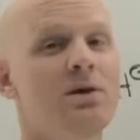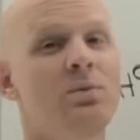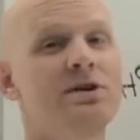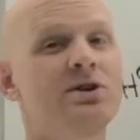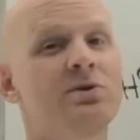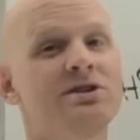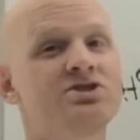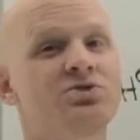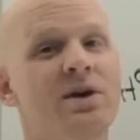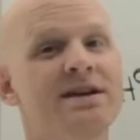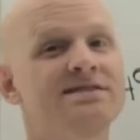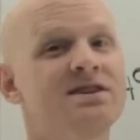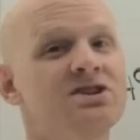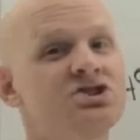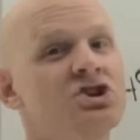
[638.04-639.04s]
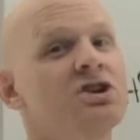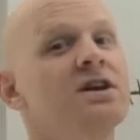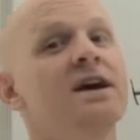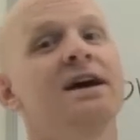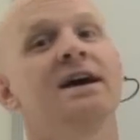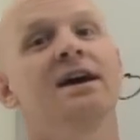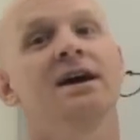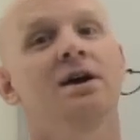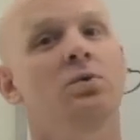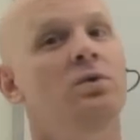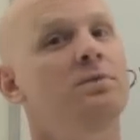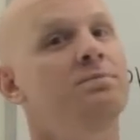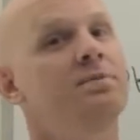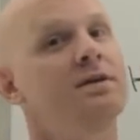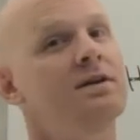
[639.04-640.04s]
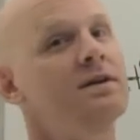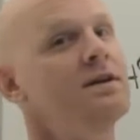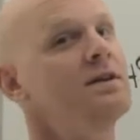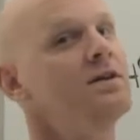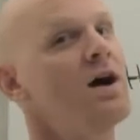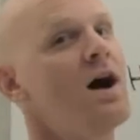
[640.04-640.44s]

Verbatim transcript: state, when you're in transition, it would be